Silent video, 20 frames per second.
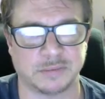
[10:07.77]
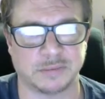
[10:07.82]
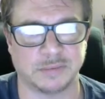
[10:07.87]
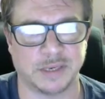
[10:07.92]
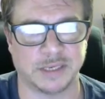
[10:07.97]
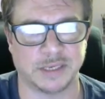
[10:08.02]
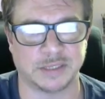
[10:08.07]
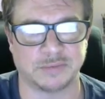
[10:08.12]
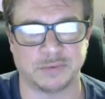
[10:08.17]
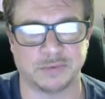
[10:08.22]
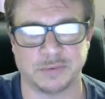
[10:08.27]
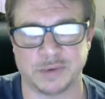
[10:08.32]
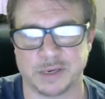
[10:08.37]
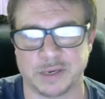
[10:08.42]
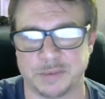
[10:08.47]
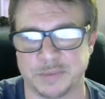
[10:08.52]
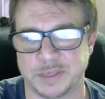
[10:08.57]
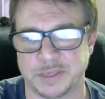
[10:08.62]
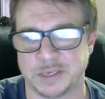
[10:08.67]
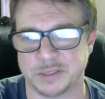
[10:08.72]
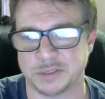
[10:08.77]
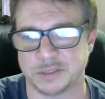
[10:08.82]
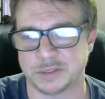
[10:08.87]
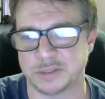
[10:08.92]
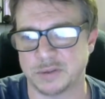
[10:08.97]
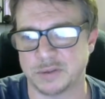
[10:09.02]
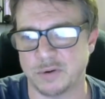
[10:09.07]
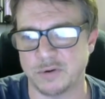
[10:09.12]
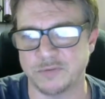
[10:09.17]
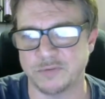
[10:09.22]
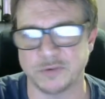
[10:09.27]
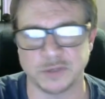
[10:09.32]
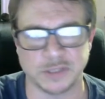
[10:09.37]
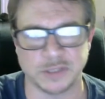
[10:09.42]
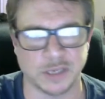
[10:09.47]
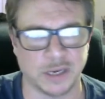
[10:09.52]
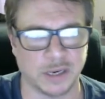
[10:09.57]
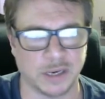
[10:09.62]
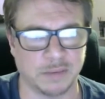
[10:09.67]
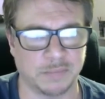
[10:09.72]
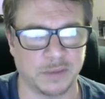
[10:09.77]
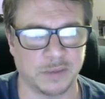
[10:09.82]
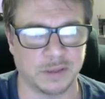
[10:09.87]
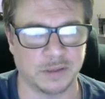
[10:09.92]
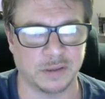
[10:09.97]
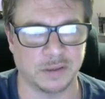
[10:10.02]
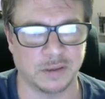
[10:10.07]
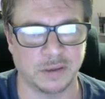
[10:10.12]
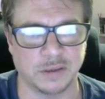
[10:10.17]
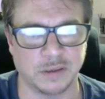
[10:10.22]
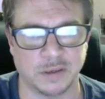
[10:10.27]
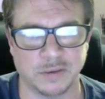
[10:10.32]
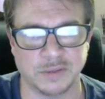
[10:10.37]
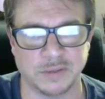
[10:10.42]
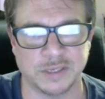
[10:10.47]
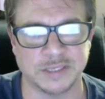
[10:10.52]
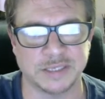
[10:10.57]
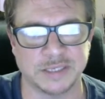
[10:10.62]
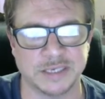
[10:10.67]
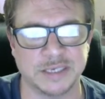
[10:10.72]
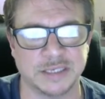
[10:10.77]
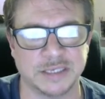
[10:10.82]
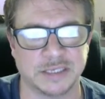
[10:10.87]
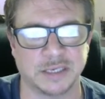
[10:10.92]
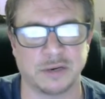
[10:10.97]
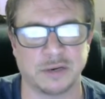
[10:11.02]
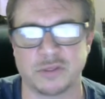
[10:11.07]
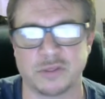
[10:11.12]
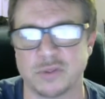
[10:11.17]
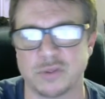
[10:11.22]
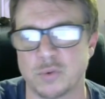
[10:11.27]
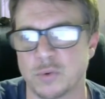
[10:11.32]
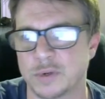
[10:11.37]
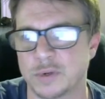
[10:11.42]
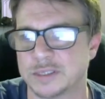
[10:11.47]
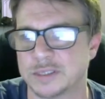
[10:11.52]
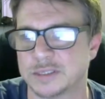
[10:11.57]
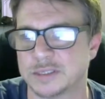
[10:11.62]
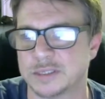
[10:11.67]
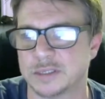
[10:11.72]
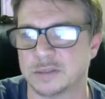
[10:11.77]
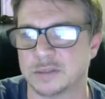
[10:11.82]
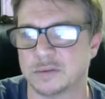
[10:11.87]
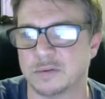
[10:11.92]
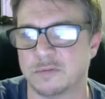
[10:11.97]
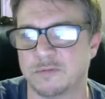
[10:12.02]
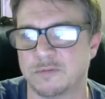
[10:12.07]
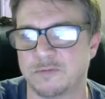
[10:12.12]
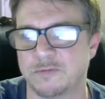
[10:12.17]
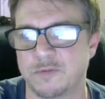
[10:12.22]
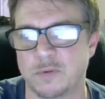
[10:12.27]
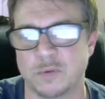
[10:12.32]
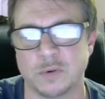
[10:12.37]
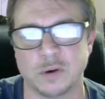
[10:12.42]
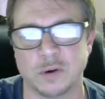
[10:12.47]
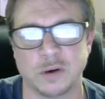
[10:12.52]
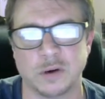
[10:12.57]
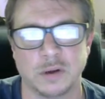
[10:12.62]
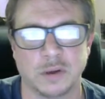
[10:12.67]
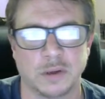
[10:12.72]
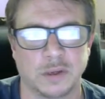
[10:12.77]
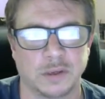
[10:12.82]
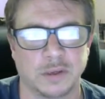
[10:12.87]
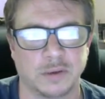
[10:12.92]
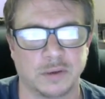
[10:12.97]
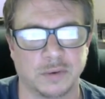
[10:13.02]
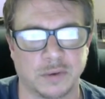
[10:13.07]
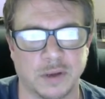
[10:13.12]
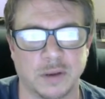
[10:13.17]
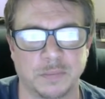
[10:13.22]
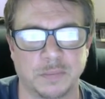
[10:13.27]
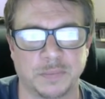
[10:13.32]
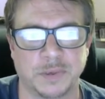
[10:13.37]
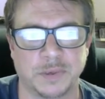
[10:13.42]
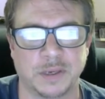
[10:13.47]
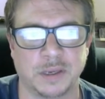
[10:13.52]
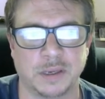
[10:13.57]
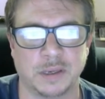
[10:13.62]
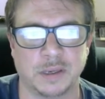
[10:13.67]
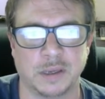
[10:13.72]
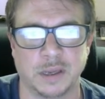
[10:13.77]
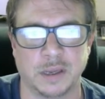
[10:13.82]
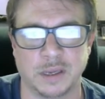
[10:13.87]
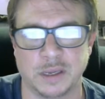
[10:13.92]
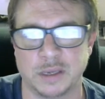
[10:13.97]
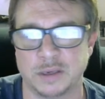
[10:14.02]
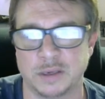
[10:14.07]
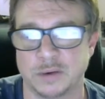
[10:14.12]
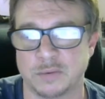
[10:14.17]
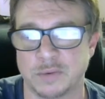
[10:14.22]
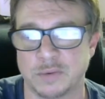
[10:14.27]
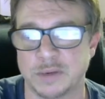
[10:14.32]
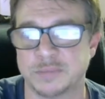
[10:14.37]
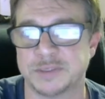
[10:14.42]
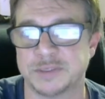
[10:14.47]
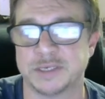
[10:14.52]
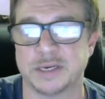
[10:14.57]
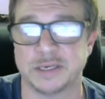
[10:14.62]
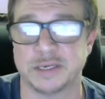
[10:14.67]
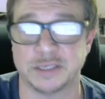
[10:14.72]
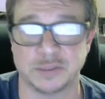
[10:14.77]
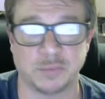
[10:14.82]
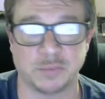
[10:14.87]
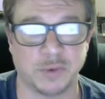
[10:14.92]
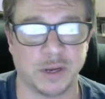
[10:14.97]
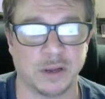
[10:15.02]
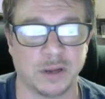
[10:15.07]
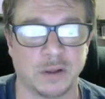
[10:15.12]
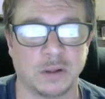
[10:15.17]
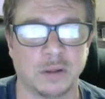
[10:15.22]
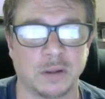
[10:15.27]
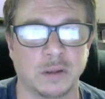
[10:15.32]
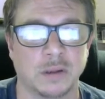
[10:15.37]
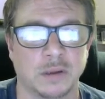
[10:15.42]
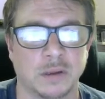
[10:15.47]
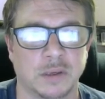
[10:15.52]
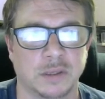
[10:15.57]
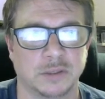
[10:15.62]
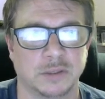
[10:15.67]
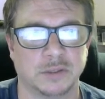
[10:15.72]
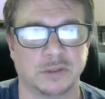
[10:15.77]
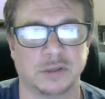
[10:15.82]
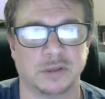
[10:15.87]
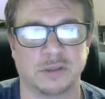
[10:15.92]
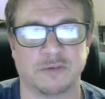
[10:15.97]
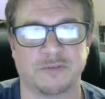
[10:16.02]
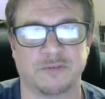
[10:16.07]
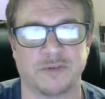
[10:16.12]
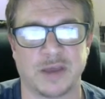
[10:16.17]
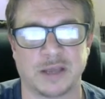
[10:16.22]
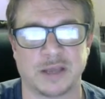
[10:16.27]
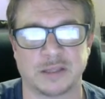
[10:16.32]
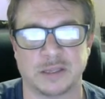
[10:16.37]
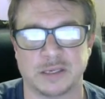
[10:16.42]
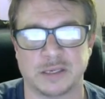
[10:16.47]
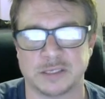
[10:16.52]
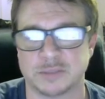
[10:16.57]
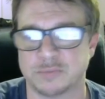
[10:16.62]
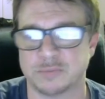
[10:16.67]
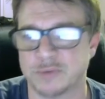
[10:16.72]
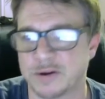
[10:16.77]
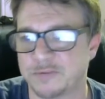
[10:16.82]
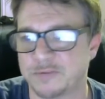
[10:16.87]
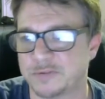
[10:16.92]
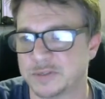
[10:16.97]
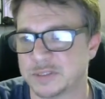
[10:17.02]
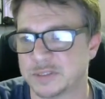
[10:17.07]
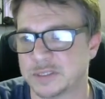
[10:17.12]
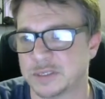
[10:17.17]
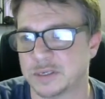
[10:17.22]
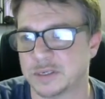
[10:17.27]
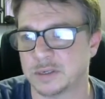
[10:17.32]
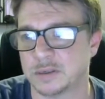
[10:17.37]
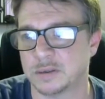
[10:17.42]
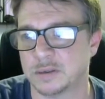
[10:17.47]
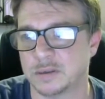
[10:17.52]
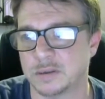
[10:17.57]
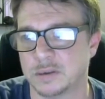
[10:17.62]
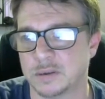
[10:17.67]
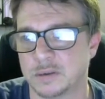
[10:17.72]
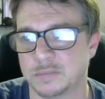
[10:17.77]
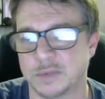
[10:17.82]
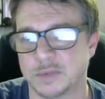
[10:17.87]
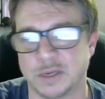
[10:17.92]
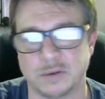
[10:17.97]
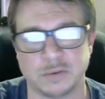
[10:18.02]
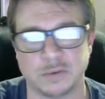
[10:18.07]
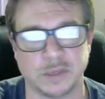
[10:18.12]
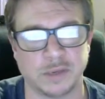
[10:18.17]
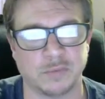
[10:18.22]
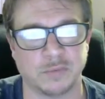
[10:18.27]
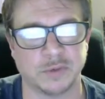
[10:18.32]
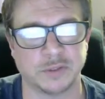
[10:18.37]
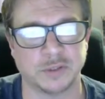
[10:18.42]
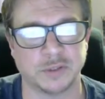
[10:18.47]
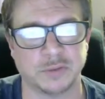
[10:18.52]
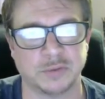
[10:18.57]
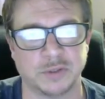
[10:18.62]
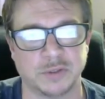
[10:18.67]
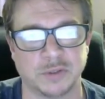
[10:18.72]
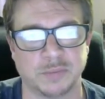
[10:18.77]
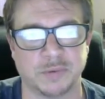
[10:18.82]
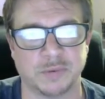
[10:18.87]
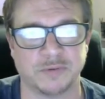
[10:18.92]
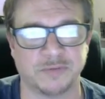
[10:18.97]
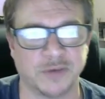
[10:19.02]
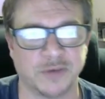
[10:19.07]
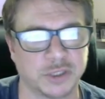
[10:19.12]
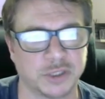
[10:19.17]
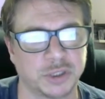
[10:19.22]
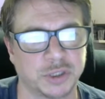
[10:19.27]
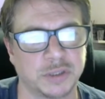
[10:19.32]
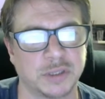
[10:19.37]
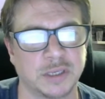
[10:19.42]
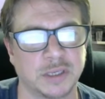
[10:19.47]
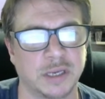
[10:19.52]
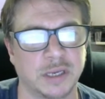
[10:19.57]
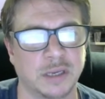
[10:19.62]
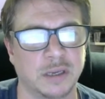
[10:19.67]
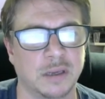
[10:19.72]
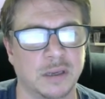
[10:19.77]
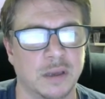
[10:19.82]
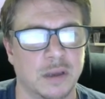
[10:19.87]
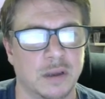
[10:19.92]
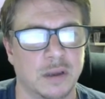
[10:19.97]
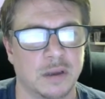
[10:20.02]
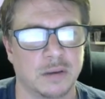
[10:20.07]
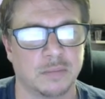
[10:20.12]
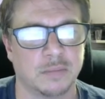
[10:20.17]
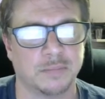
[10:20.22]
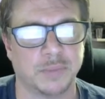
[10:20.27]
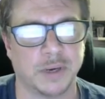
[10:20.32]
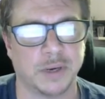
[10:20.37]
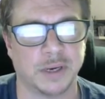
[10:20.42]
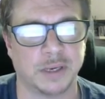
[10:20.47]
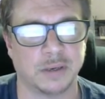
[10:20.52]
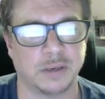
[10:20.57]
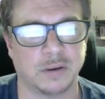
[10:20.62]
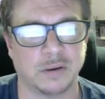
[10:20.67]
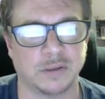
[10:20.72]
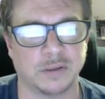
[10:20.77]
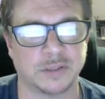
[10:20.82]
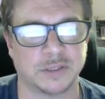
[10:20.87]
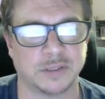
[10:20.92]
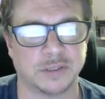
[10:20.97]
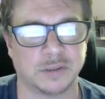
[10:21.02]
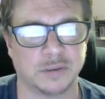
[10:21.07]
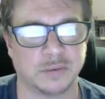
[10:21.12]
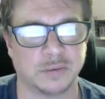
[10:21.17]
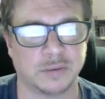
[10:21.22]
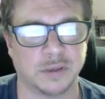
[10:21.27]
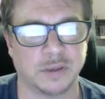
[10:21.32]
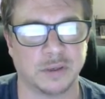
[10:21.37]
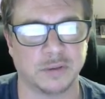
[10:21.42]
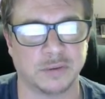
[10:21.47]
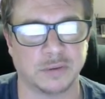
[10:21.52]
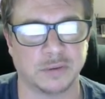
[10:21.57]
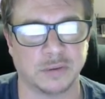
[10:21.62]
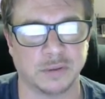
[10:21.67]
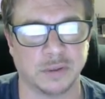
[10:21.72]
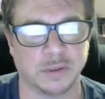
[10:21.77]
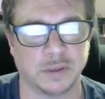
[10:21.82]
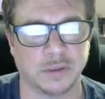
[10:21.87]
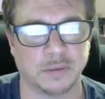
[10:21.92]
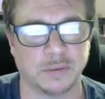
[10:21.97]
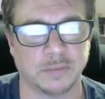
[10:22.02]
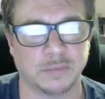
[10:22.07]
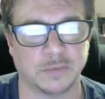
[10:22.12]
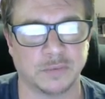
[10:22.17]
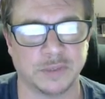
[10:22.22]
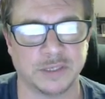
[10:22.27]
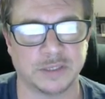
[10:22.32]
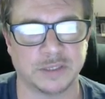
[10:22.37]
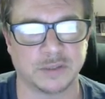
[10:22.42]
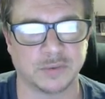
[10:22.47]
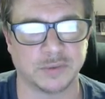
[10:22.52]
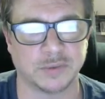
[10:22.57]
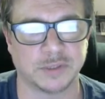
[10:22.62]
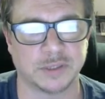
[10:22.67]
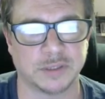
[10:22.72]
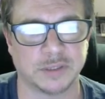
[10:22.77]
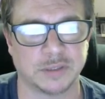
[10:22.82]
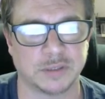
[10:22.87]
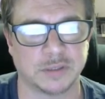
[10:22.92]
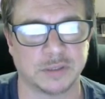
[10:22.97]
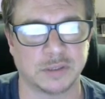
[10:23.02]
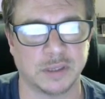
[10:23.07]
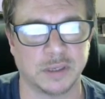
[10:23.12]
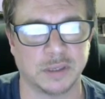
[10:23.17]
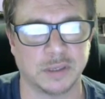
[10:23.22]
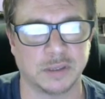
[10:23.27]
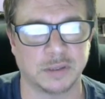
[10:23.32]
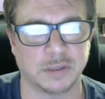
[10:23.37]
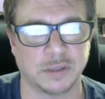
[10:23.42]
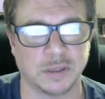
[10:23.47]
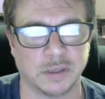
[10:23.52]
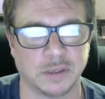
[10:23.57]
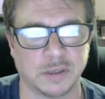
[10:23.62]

asked for a recommendation. So over time, this is an authority signal for your company and your website as well, due to the fact that it's referencing not only what you do professionally, but also other resources and